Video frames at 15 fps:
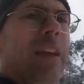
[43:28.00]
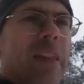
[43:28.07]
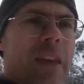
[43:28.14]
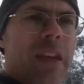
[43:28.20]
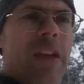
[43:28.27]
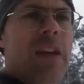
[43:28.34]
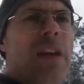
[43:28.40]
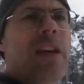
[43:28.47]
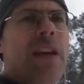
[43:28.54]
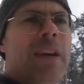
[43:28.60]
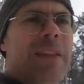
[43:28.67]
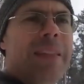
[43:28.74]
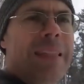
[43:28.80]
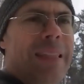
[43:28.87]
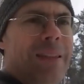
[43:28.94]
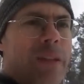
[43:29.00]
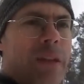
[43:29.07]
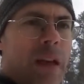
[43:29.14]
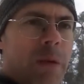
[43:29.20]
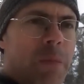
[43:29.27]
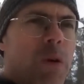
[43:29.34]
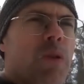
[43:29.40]
lady,
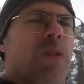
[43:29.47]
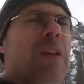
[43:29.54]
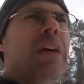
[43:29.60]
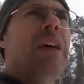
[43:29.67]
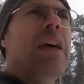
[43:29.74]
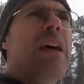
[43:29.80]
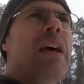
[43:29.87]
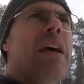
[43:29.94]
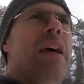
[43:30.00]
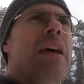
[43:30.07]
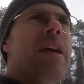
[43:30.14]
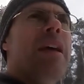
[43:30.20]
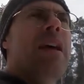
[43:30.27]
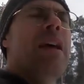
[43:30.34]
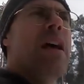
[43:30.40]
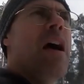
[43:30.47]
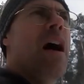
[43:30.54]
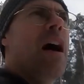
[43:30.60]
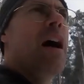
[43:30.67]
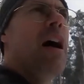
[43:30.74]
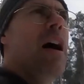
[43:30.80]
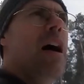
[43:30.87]
disabled,
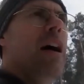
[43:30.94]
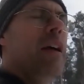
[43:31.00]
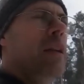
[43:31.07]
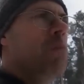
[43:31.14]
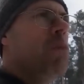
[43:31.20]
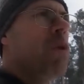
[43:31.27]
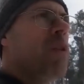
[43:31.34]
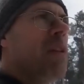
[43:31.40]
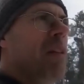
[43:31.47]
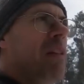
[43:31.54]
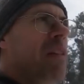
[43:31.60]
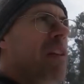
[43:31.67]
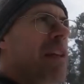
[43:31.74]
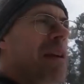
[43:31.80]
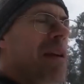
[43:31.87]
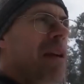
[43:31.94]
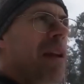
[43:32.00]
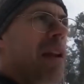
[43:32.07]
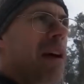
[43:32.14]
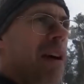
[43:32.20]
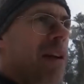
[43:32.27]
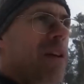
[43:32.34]
uh, and more than anything, a
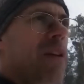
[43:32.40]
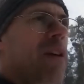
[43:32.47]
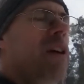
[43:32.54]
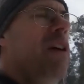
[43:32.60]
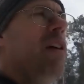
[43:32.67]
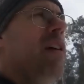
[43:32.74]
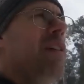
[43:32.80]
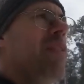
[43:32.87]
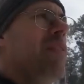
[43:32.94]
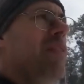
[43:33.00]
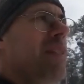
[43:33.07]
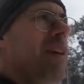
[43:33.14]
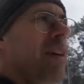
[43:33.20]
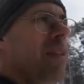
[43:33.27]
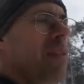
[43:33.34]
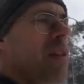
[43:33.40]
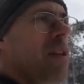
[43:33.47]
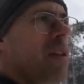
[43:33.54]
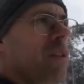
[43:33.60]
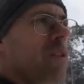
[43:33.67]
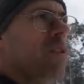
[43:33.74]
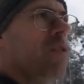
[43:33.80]
liar that
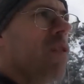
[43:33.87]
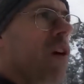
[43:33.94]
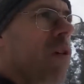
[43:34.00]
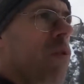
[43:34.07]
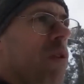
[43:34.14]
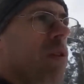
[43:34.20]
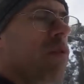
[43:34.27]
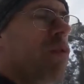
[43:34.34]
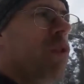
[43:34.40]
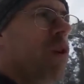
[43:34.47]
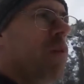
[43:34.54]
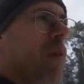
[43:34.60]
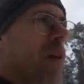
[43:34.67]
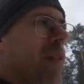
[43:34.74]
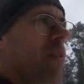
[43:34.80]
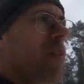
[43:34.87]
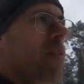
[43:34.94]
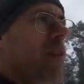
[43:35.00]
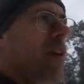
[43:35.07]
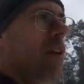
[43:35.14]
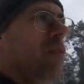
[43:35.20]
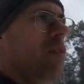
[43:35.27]
is throwing you forward
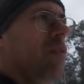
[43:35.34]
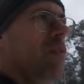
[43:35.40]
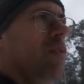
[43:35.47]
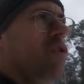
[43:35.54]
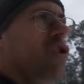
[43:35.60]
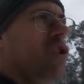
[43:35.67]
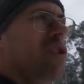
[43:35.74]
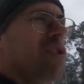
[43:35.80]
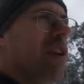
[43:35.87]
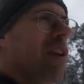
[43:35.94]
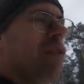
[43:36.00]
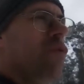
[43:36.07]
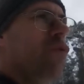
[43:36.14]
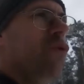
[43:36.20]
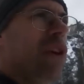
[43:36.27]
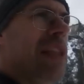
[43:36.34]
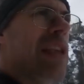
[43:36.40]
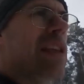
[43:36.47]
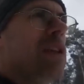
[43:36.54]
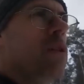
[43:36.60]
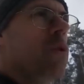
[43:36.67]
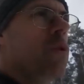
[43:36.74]
that she's like
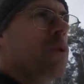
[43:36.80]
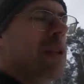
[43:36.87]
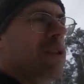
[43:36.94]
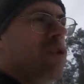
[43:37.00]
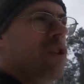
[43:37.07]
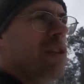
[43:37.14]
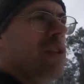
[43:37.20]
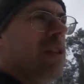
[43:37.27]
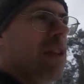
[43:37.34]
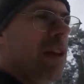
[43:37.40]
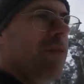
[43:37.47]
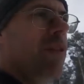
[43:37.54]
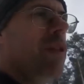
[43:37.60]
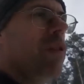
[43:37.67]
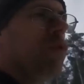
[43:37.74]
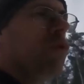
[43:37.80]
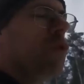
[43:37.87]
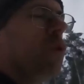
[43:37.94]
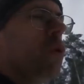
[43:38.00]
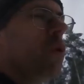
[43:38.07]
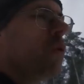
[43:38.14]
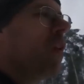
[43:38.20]
feeding you, that she's giving you
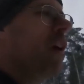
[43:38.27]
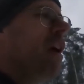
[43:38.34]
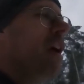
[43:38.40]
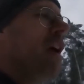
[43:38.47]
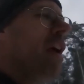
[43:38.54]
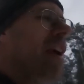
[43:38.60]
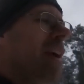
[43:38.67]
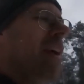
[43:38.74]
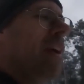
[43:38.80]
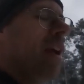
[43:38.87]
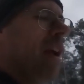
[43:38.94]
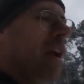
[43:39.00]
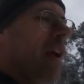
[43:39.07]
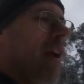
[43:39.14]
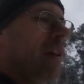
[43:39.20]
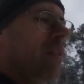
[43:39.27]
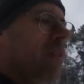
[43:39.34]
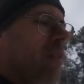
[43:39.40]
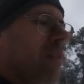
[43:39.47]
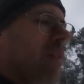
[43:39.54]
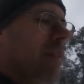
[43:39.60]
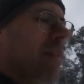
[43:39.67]
food,
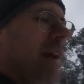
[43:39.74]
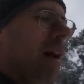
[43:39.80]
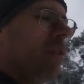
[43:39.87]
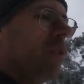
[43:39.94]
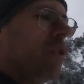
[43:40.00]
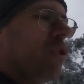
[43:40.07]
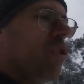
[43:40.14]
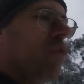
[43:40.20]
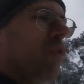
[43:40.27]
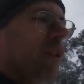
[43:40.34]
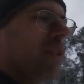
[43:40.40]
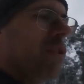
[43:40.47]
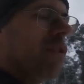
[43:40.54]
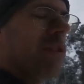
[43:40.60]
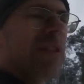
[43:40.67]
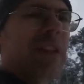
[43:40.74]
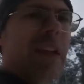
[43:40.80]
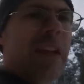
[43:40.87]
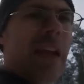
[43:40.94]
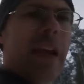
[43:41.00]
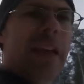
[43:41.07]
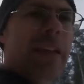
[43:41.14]
and now that she fears to
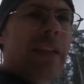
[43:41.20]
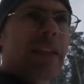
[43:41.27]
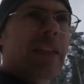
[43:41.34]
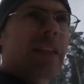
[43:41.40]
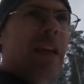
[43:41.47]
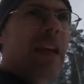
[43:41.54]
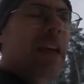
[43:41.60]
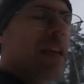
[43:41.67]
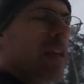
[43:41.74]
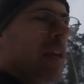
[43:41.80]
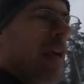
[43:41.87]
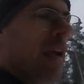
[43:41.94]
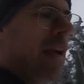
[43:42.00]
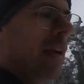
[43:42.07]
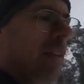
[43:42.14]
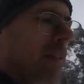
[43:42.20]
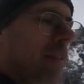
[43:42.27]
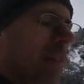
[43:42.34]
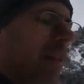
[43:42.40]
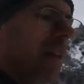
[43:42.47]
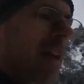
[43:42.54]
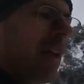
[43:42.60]
say anything
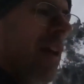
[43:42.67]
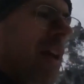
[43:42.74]
and